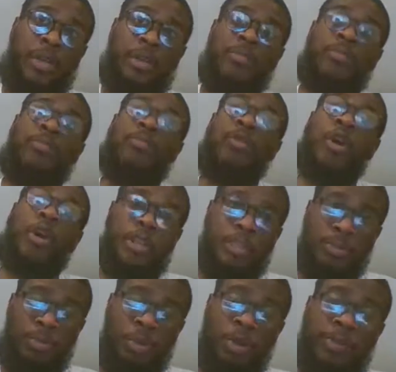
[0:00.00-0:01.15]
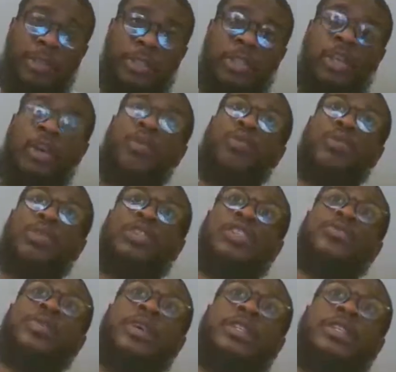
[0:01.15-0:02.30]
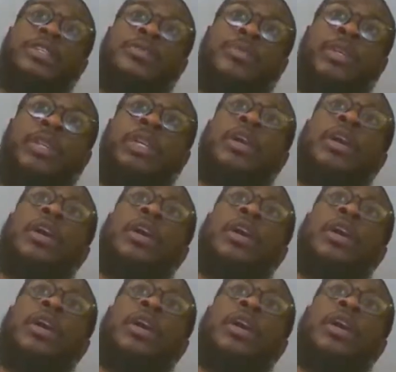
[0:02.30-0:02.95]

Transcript: Marcus Morris was expected to be